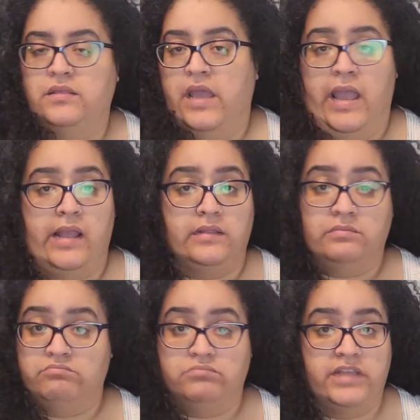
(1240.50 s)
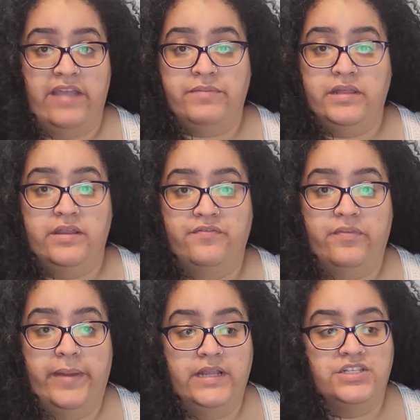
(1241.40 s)
they gave me the
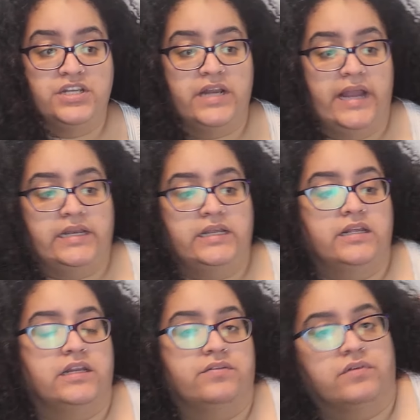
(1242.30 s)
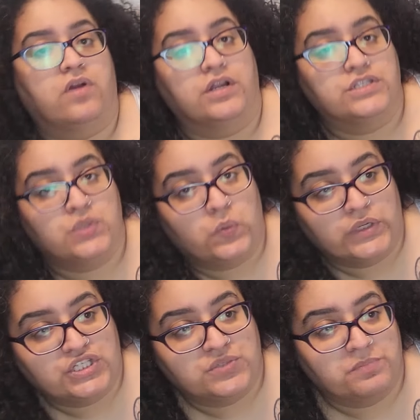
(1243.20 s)
information I needed in regards to
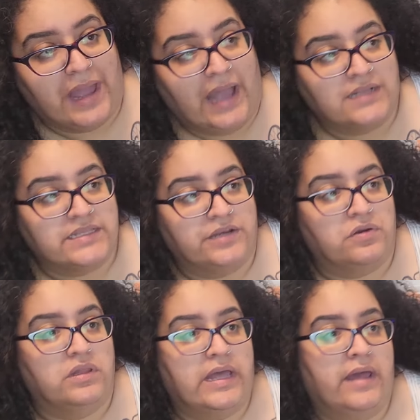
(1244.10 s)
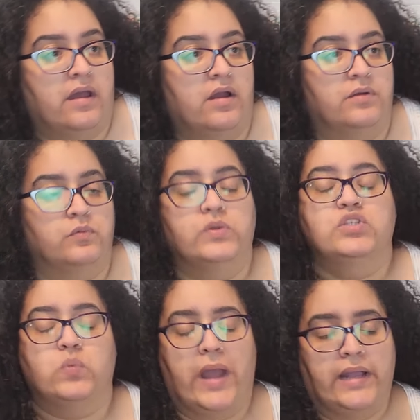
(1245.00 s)
which masks I know a lot uh,
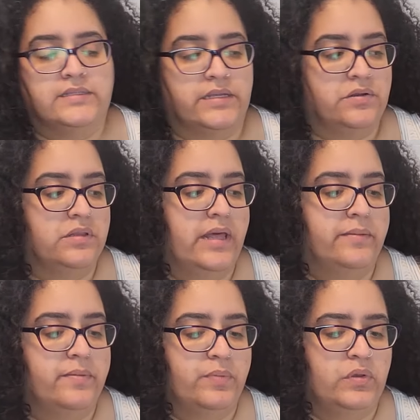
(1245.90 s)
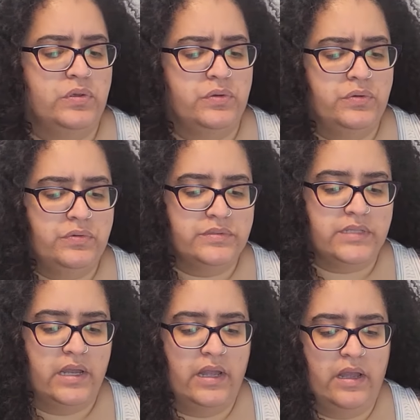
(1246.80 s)
which wax I know a lot of people use
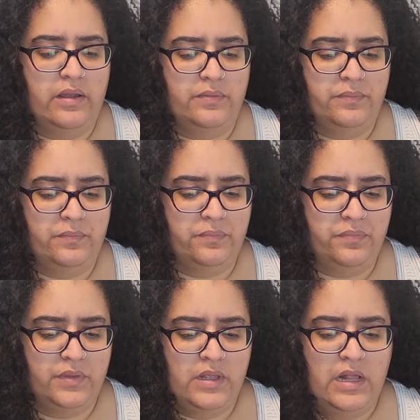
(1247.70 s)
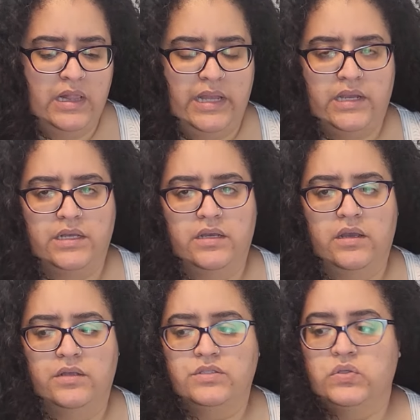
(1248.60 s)
um, like a,
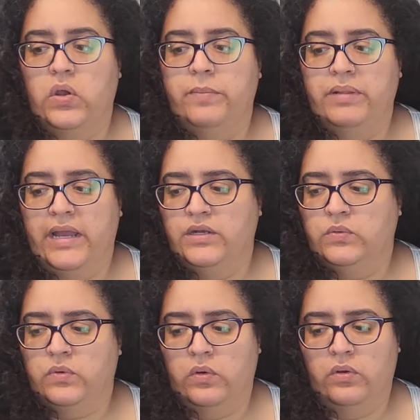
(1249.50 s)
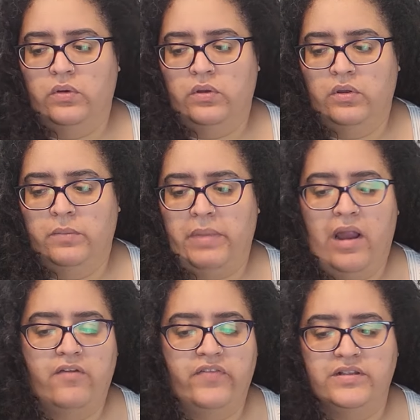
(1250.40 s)
a soy blend
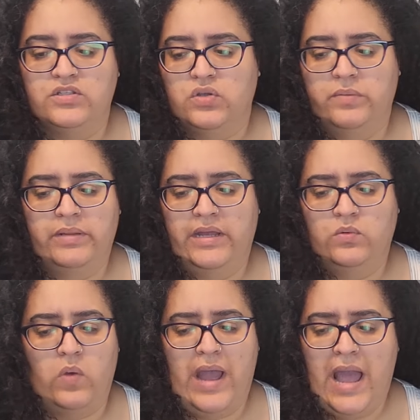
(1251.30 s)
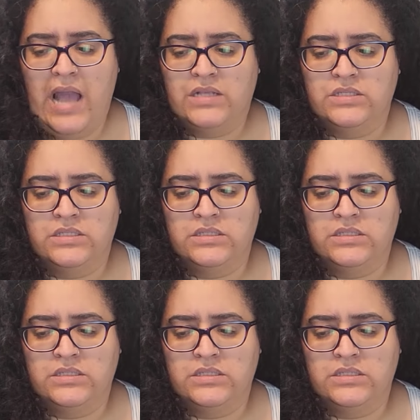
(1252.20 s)
paraffin soy blend wax